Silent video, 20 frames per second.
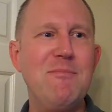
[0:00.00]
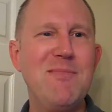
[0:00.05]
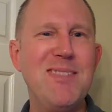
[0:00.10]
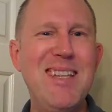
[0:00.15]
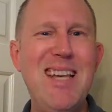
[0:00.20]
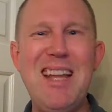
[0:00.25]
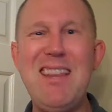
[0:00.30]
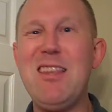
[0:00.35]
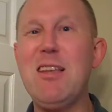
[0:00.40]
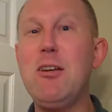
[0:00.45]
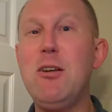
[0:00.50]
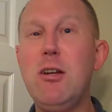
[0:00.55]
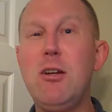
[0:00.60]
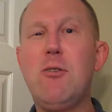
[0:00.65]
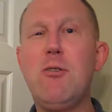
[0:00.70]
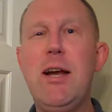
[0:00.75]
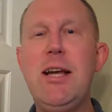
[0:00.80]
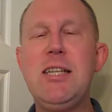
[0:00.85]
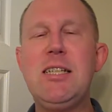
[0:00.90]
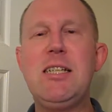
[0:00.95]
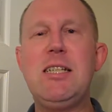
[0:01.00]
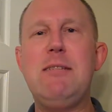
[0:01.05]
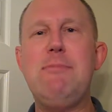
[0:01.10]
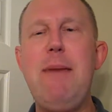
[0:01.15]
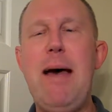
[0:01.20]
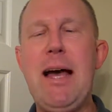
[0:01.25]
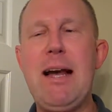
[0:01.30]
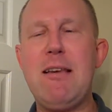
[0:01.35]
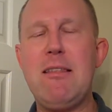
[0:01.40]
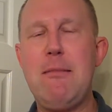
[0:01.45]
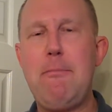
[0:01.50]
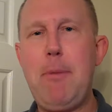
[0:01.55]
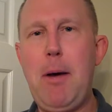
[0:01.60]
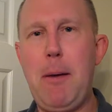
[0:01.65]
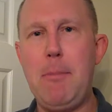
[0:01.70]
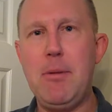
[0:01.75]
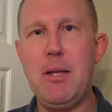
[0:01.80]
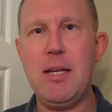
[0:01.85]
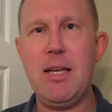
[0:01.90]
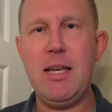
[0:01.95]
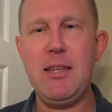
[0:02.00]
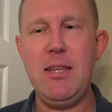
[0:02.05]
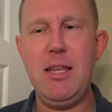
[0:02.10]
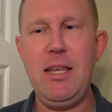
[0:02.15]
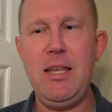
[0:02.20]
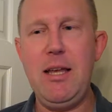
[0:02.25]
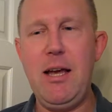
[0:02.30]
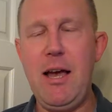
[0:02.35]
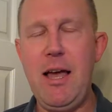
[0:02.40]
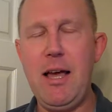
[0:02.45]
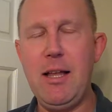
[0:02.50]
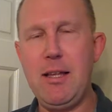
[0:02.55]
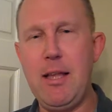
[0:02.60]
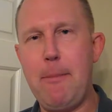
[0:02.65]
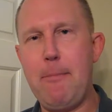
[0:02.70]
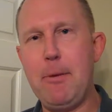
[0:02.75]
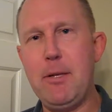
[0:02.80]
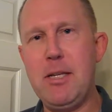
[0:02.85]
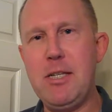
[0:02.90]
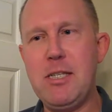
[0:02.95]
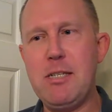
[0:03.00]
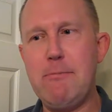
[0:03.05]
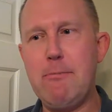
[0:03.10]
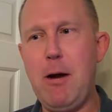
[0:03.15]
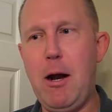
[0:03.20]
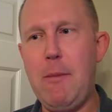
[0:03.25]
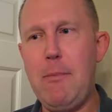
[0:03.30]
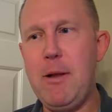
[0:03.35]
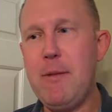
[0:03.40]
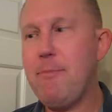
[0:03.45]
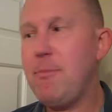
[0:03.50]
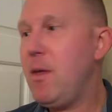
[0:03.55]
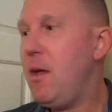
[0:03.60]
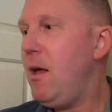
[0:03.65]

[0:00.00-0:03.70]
get in the good graces back of the public and the L.A. Police Department.